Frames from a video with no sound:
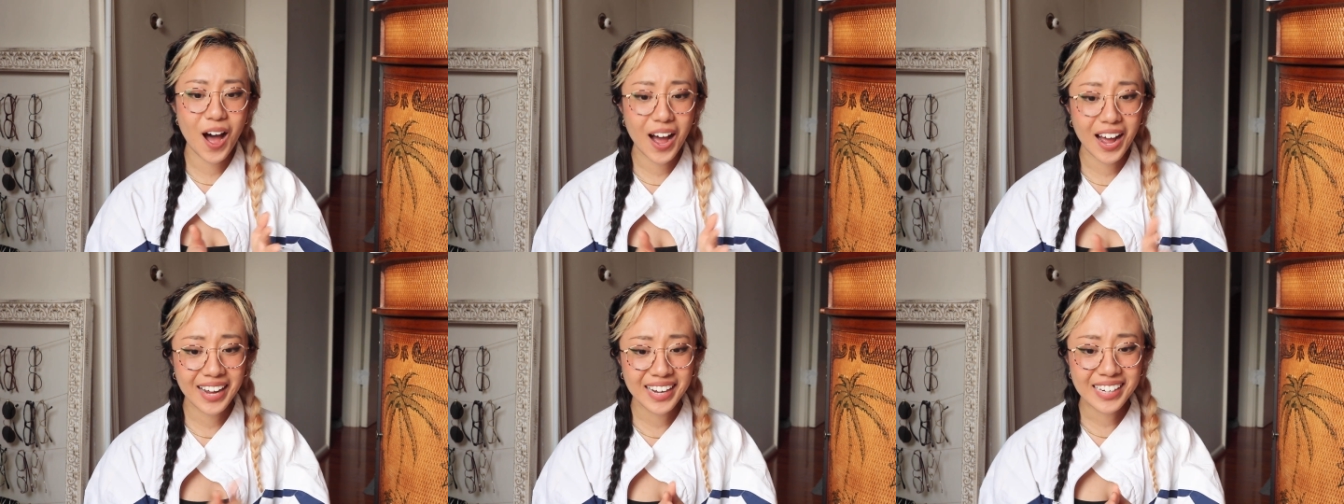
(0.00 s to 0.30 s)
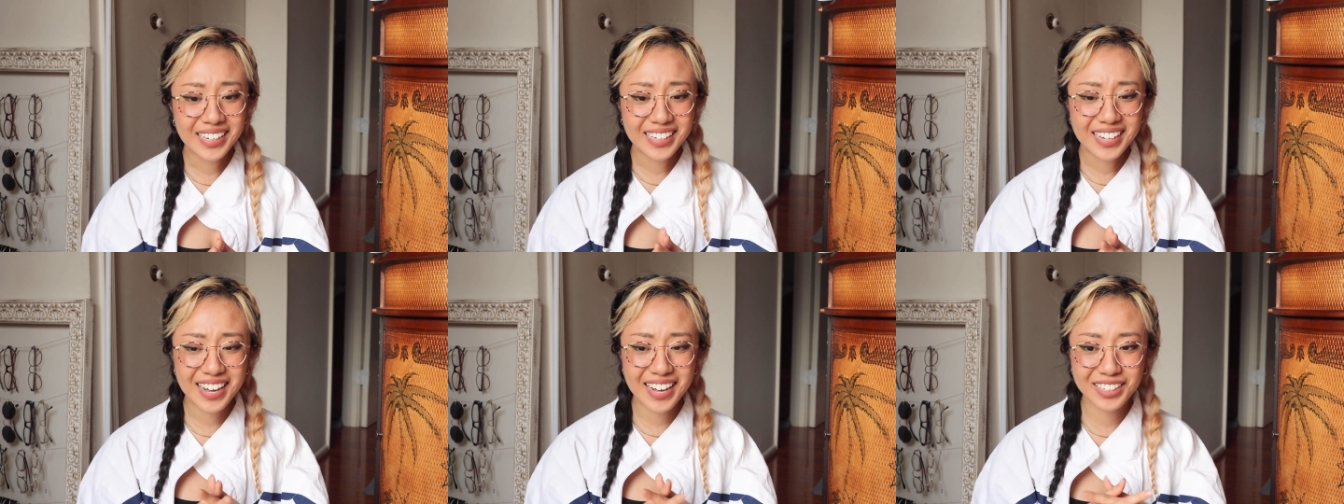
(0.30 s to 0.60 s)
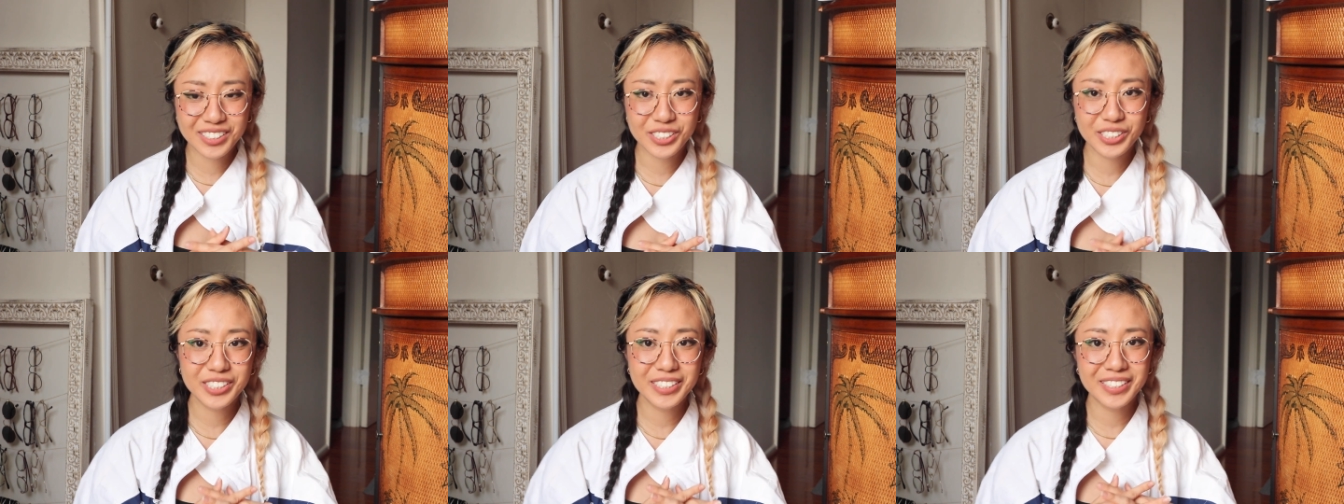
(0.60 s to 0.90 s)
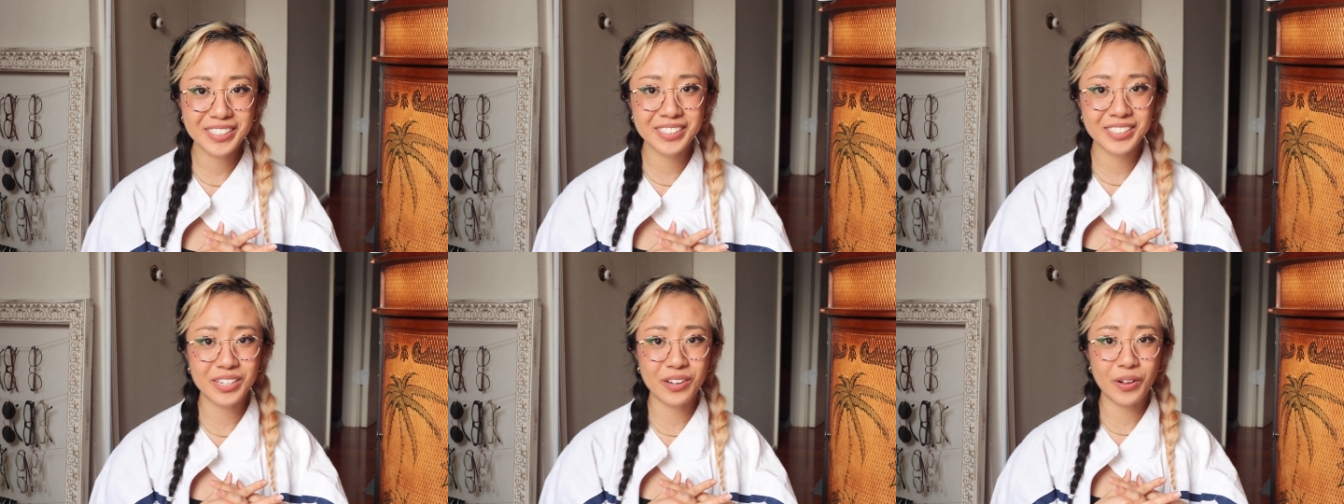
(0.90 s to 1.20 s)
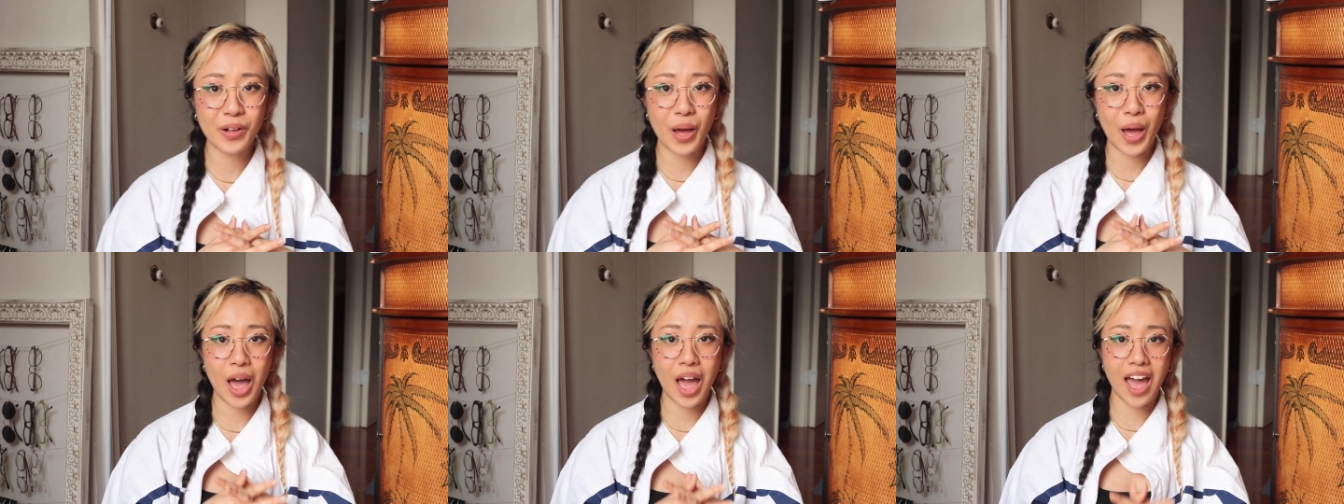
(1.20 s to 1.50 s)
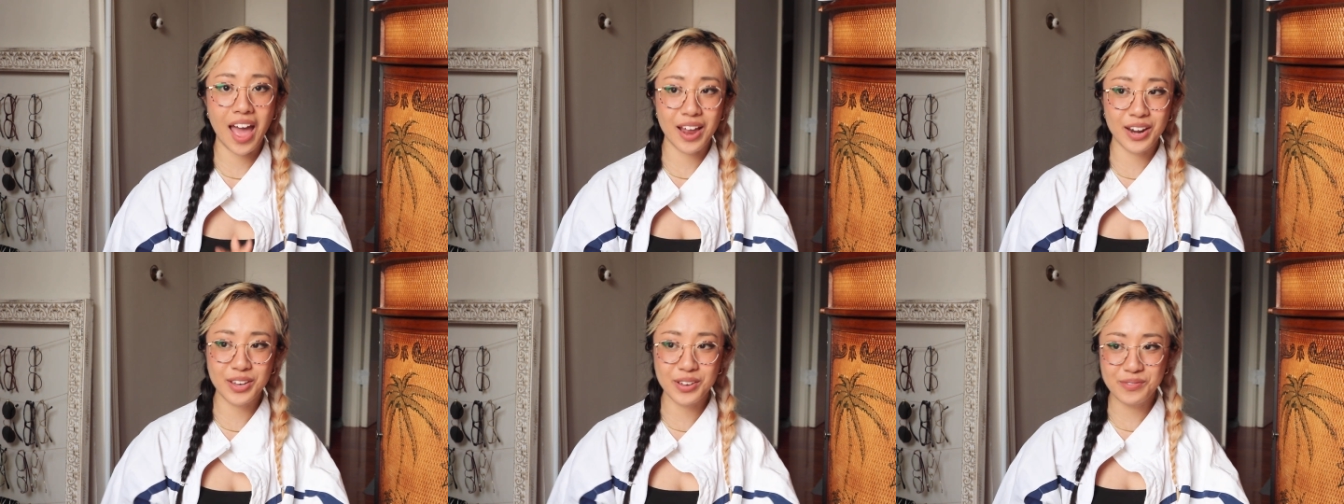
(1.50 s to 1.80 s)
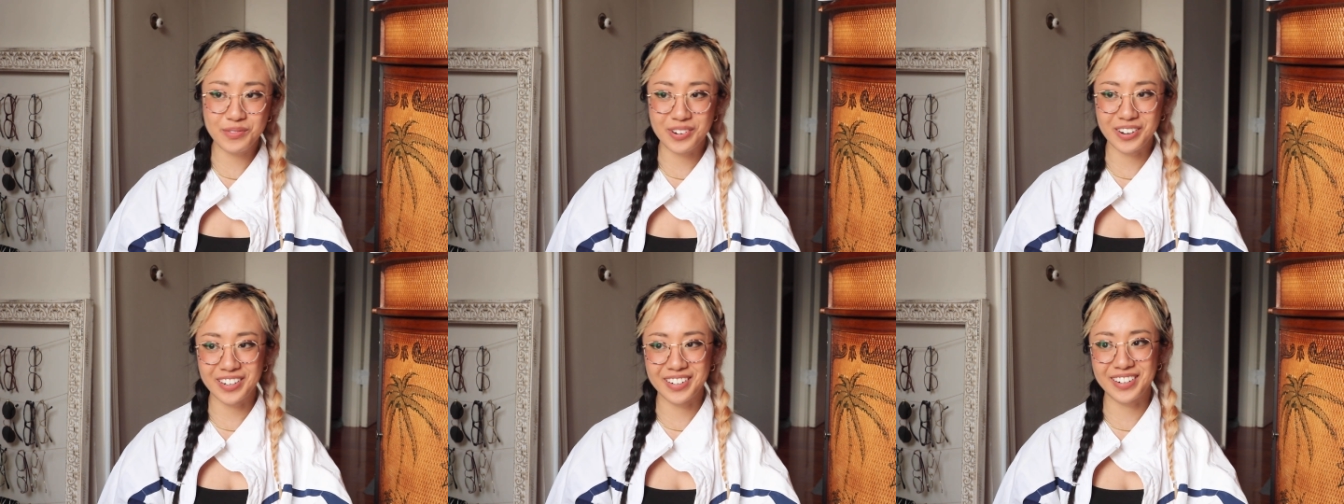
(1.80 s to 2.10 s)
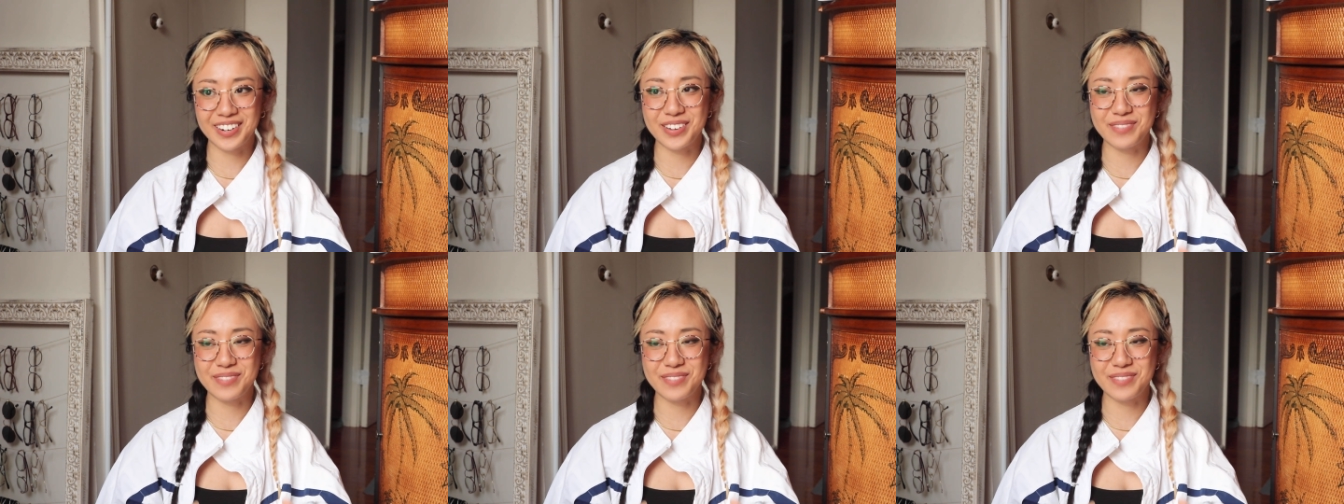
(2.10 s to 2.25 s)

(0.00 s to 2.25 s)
I actually didn't tell anyone